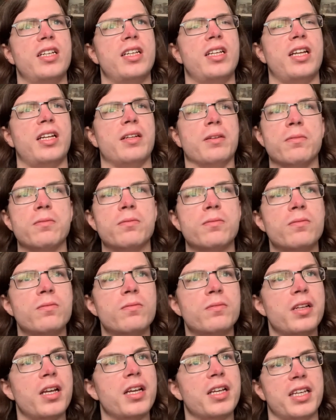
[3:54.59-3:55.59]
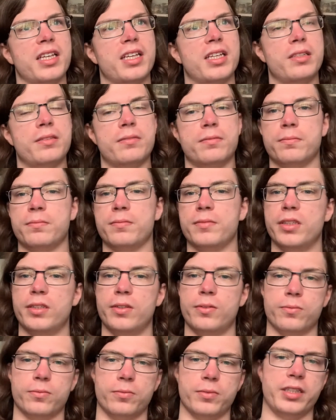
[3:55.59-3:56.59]
It, again,
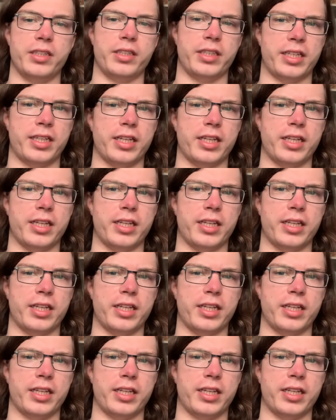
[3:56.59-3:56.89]
really